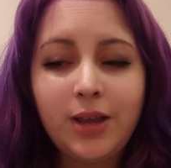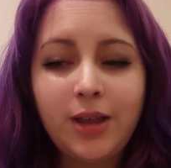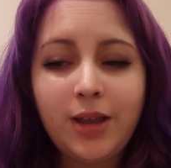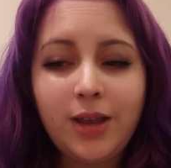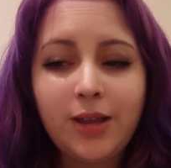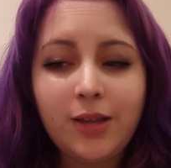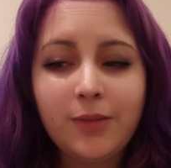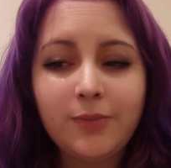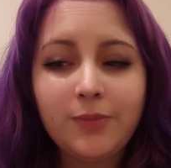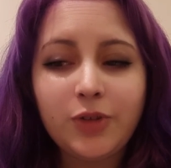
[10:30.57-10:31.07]

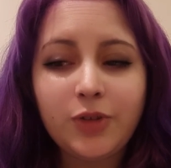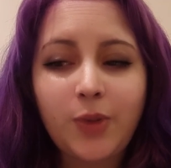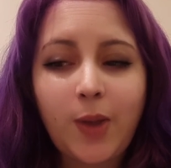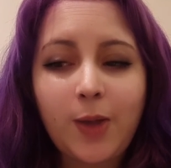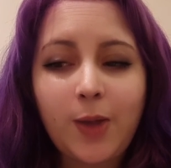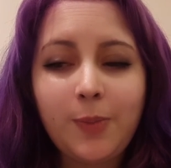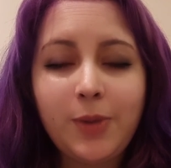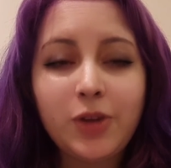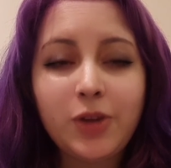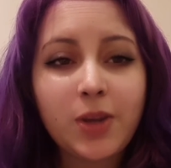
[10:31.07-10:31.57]
So
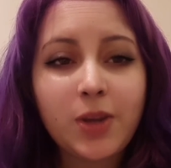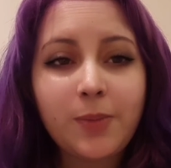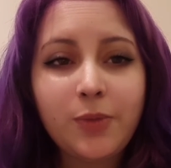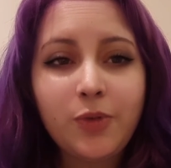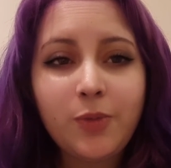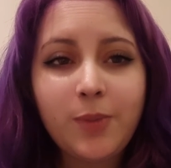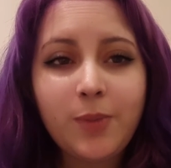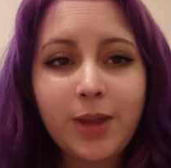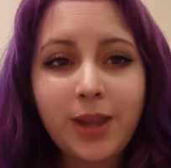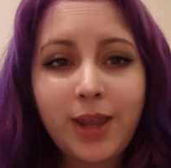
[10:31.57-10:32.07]
I'll be
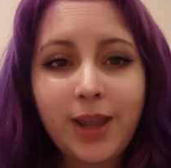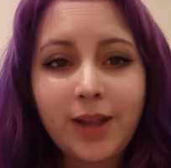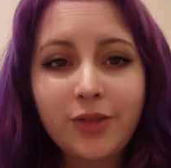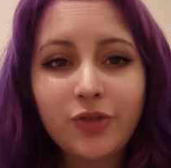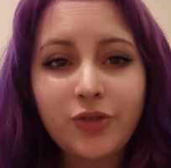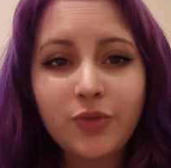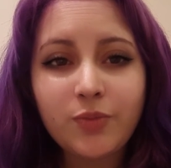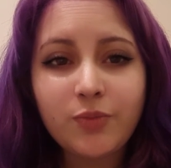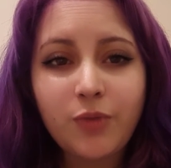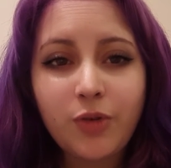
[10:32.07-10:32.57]
shampooing my hair
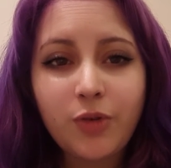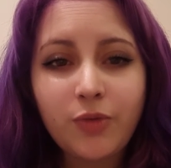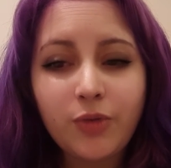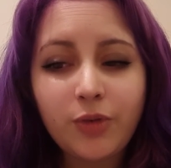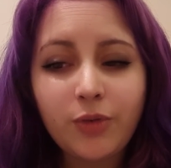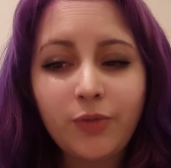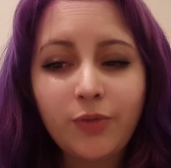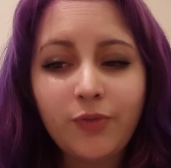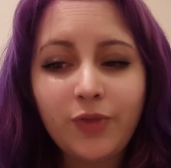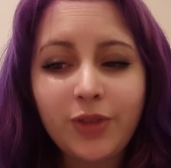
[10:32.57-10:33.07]

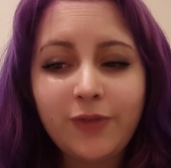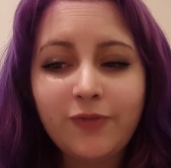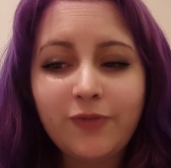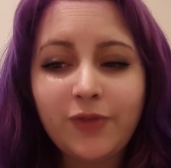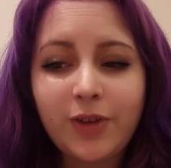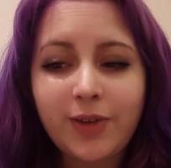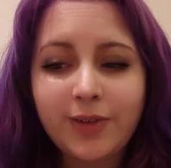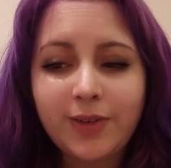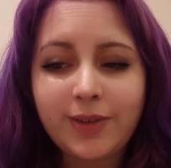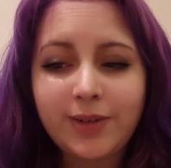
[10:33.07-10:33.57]
tomorrow for the
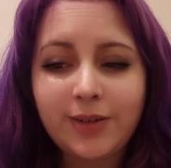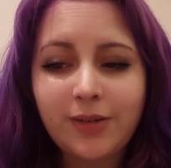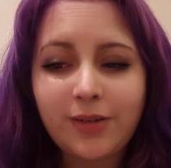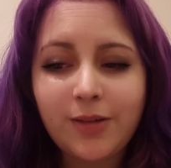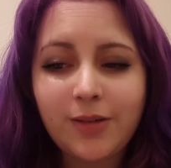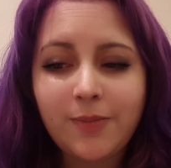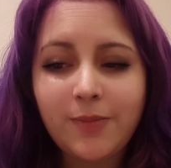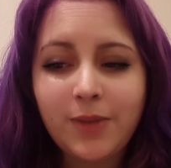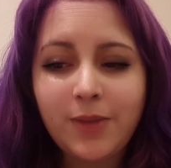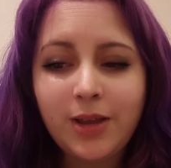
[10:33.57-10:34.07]
first
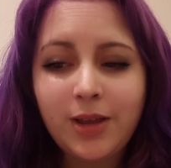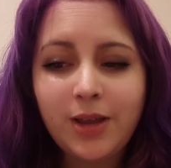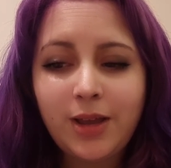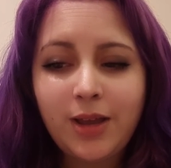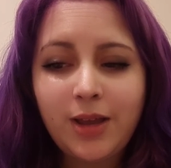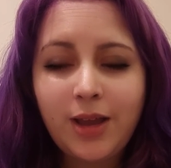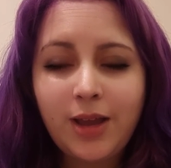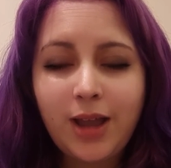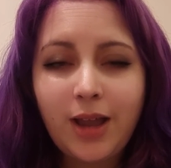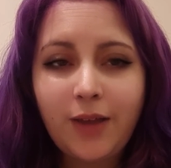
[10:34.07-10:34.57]
time
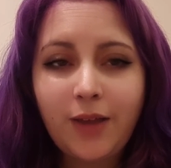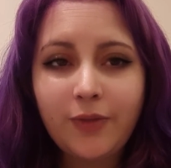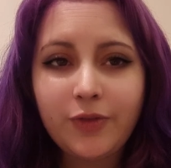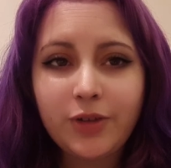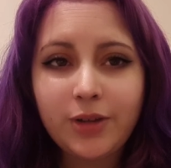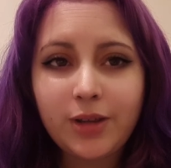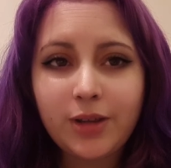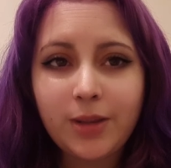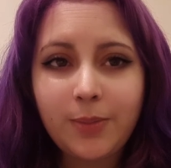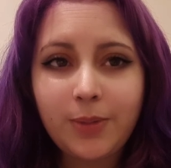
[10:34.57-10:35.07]

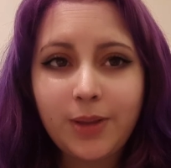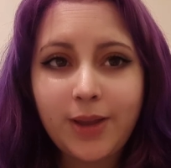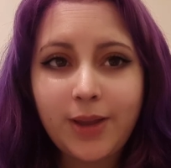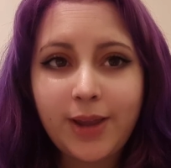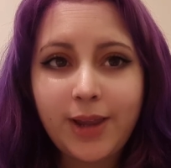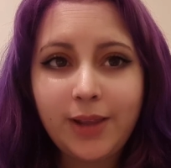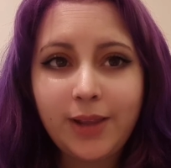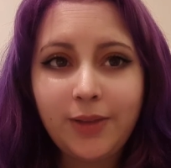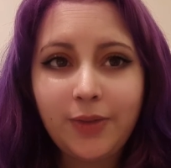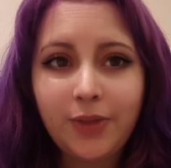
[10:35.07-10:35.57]
after
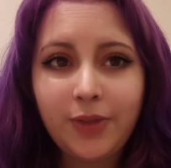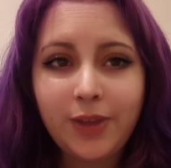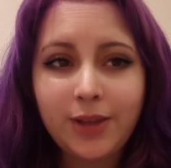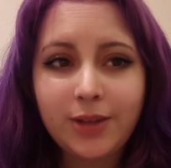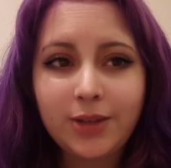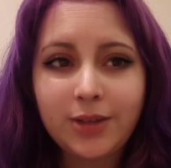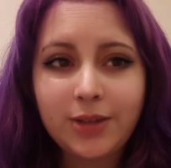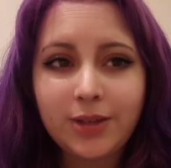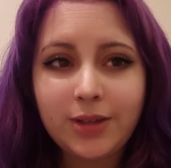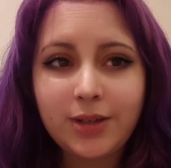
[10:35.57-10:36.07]
applying
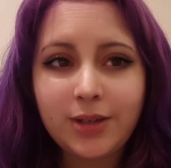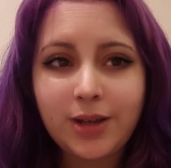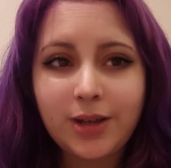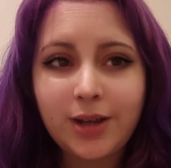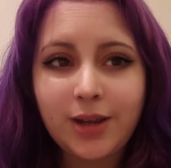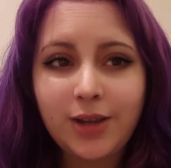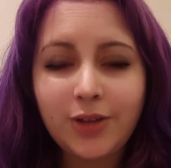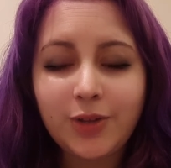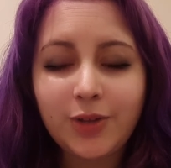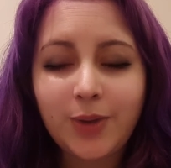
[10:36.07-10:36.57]
this
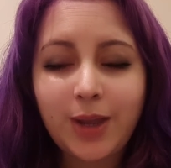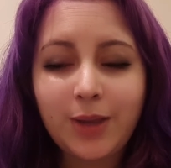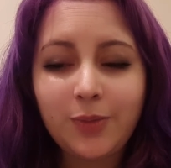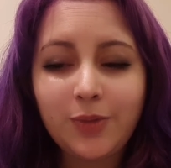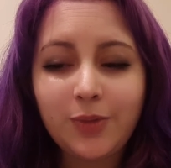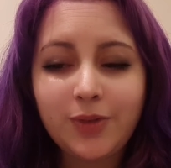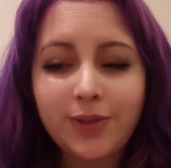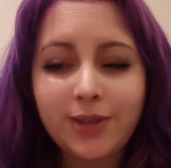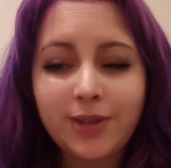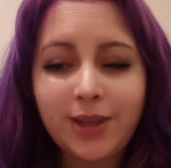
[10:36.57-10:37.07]
dye, so I
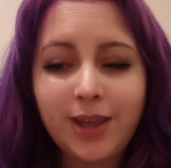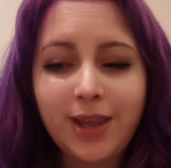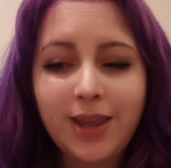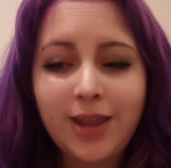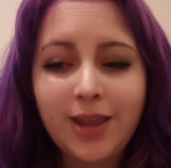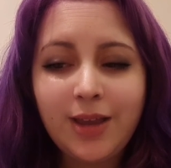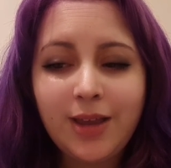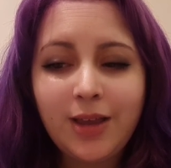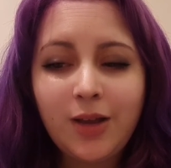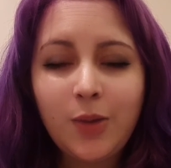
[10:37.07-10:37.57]
will see
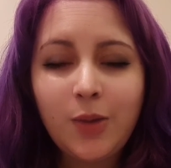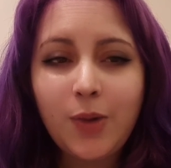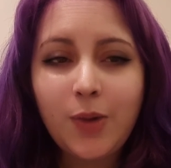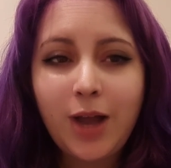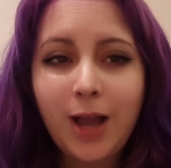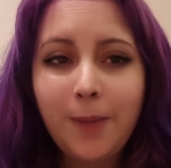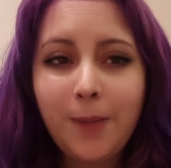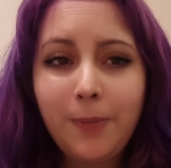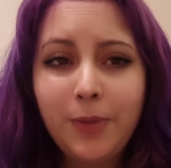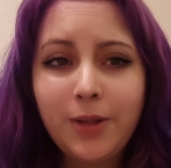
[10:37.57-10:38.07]
what
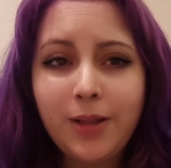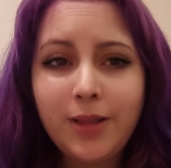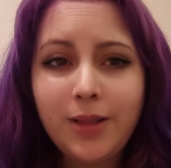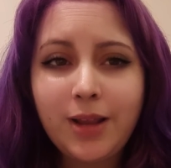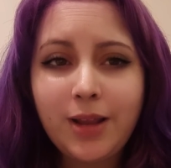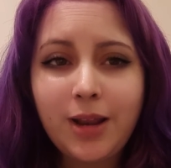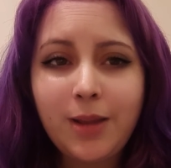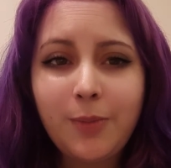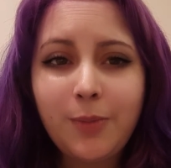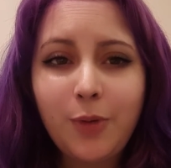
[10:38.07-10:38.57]
happens,
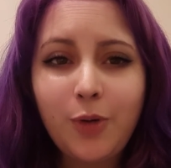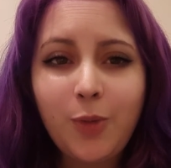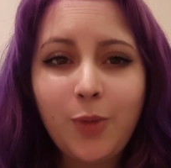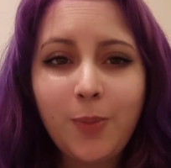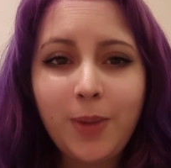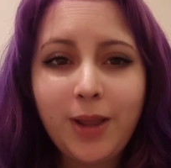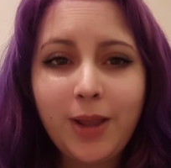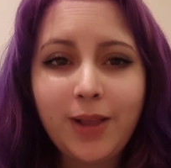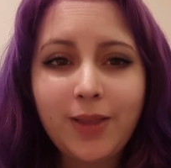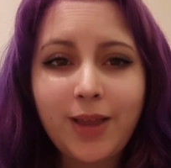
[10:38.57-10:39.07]
and I'm
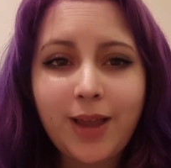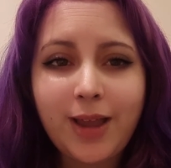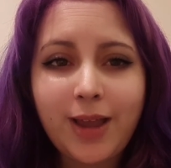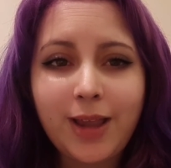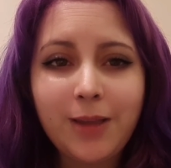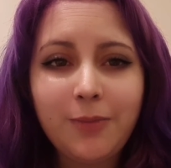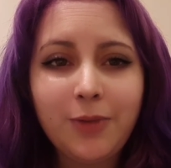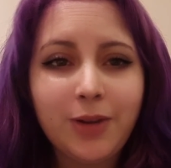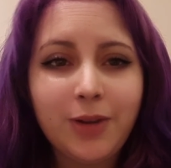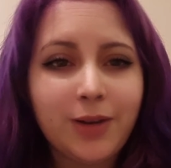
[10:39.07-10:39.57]
hoping that I
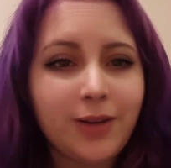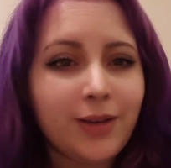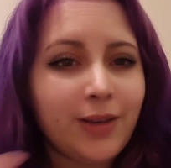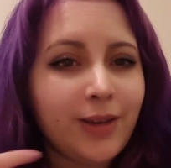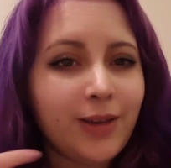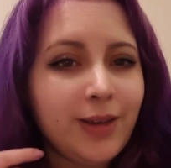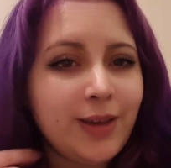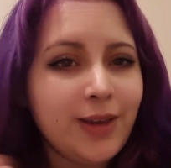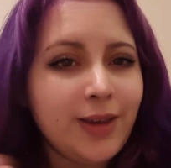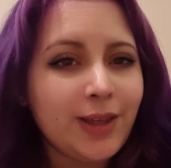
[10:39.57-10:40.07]
am gonna
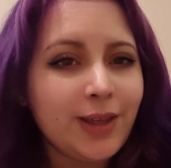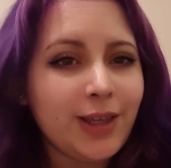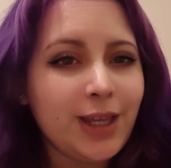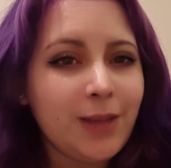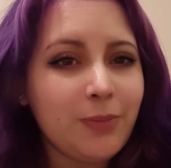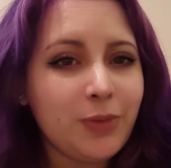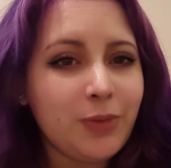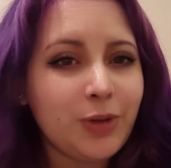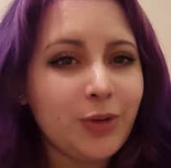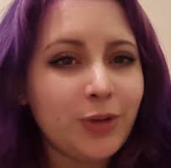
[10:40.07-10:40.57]

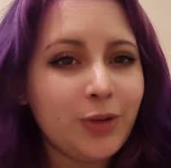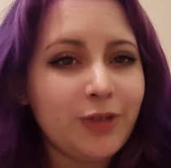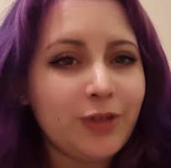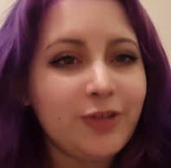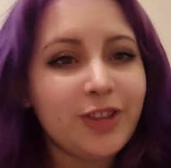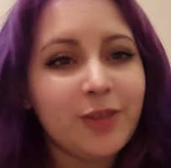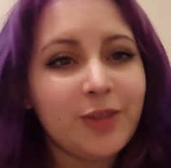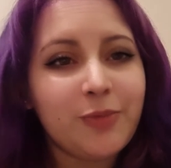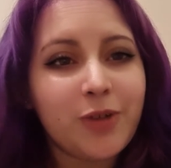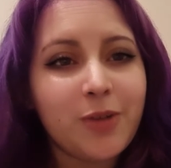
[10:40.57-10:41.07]
keep the colour
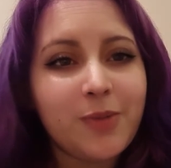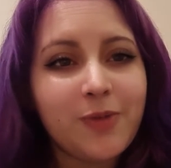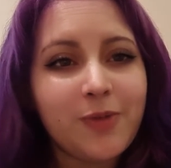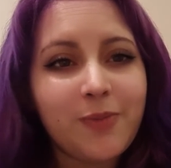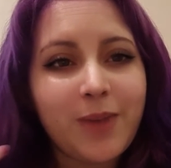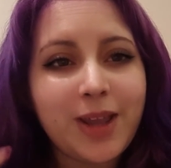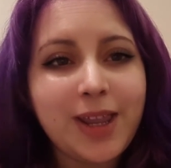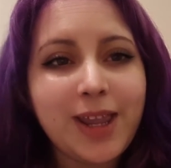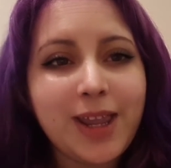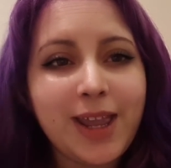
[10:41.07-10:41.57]
in the bottom of
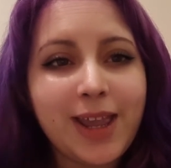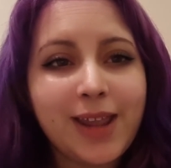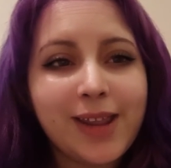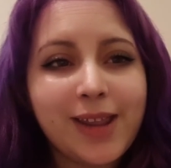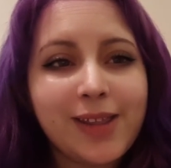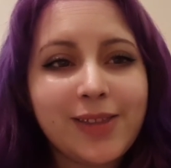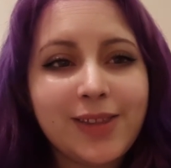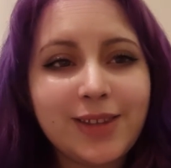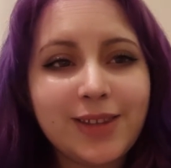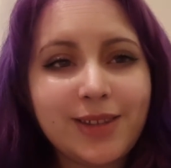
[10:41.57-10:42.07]
my
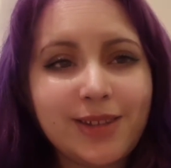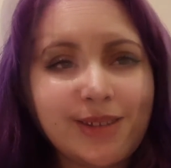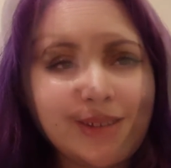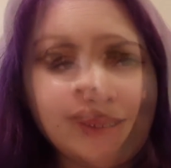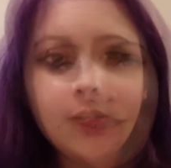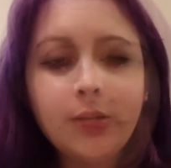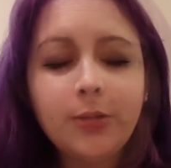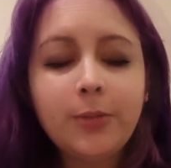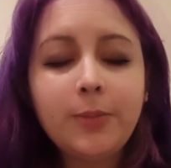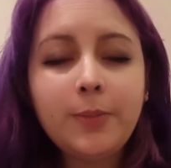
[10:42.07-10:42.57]
hair this
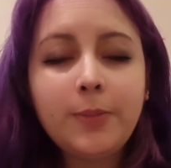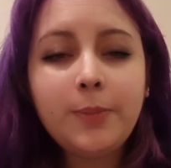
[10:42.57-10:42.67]
time.